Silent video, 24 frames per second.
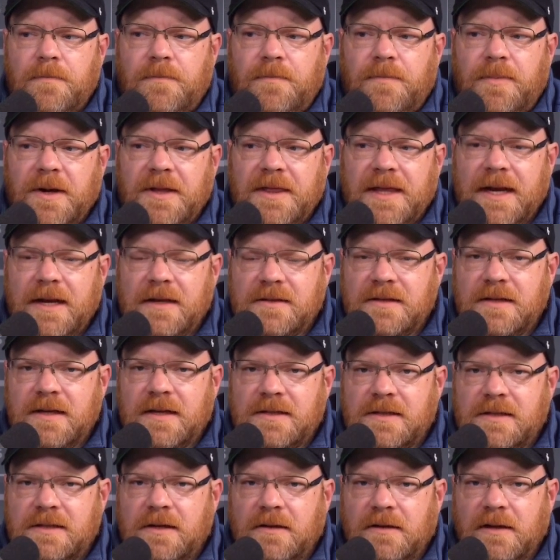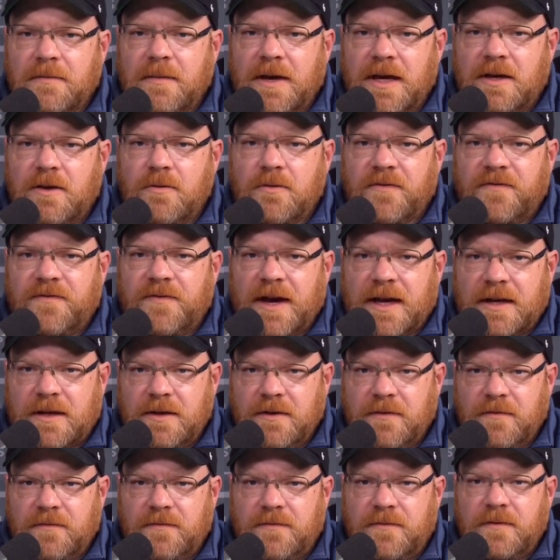but that doesn't necessarily make you
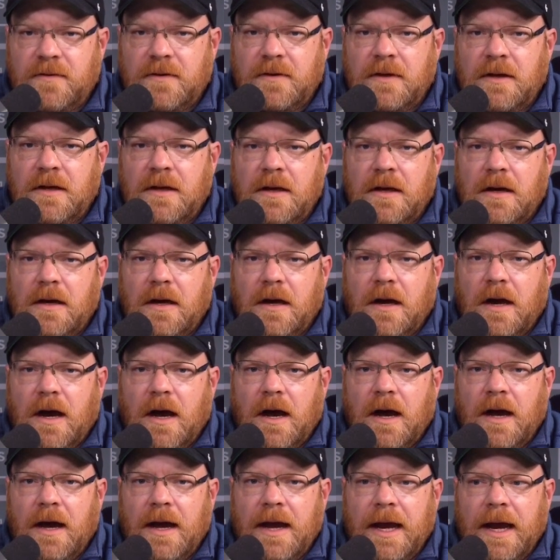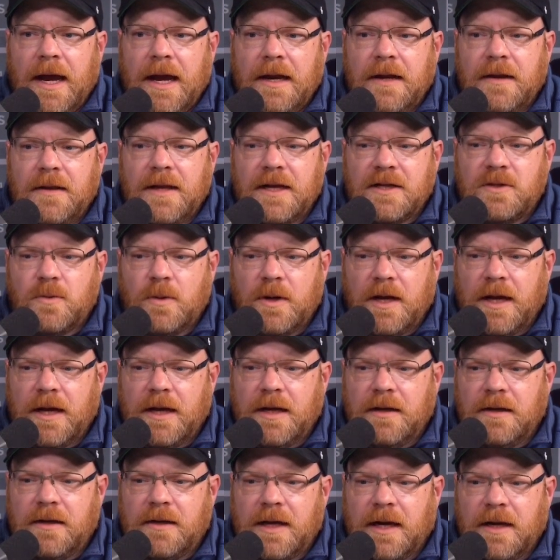effective. And that's what
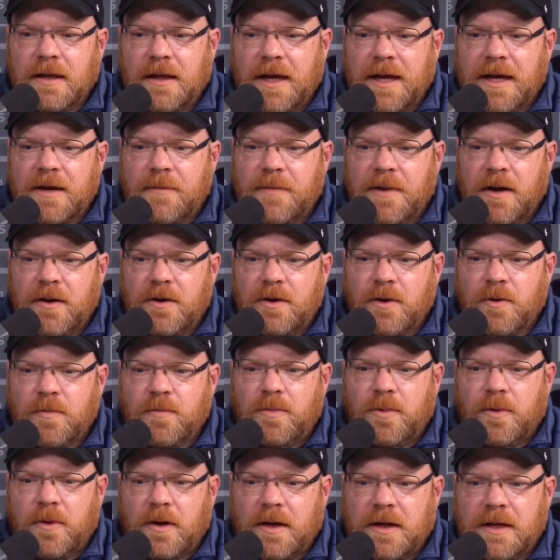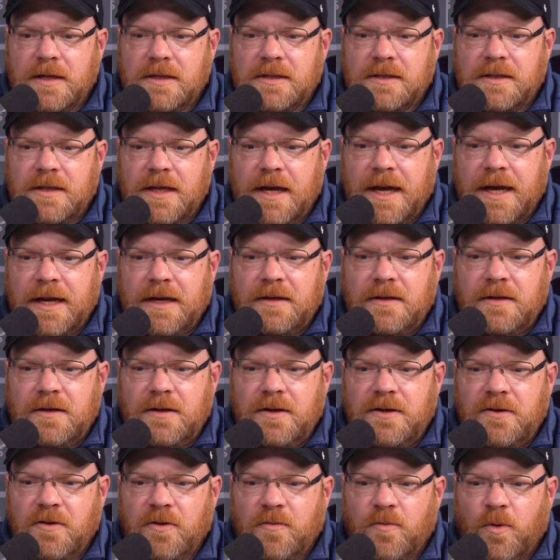I kind of like about your book is that
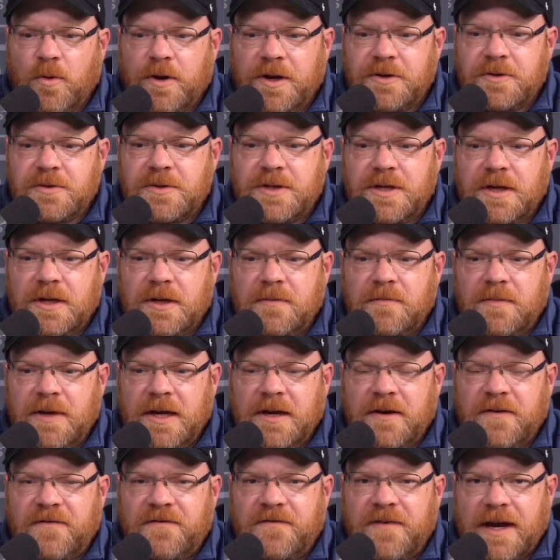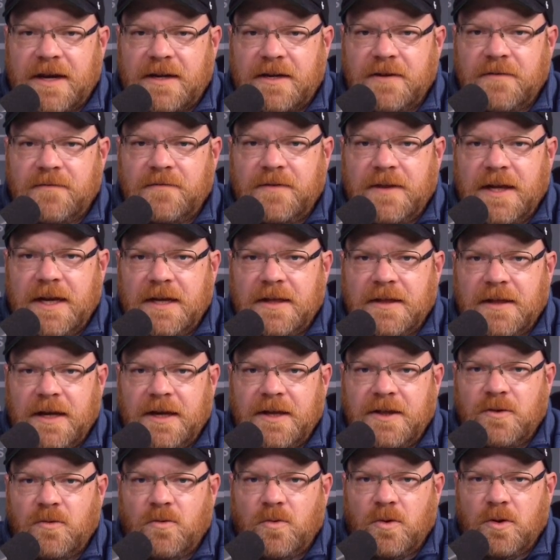you're more interested in being effective than in
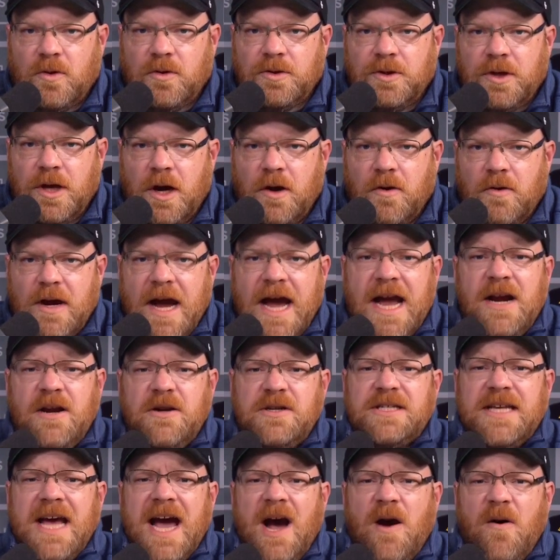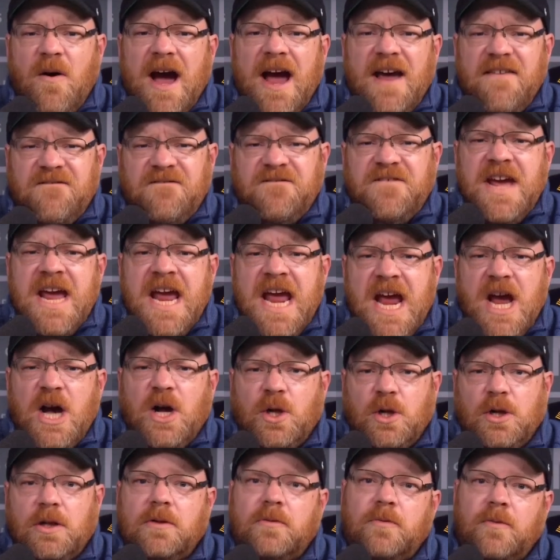letting the world know, here's how I
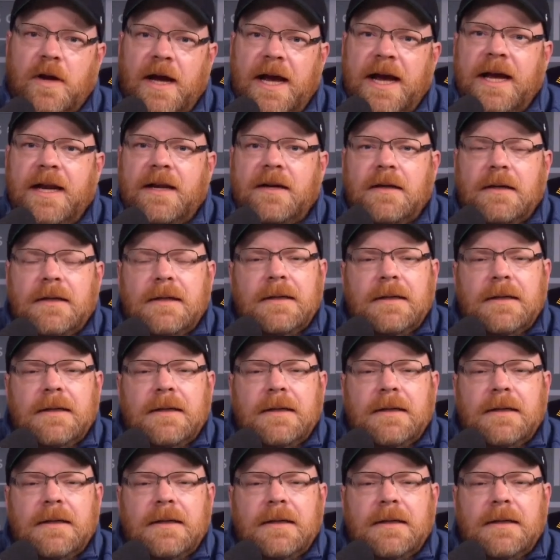feel, right?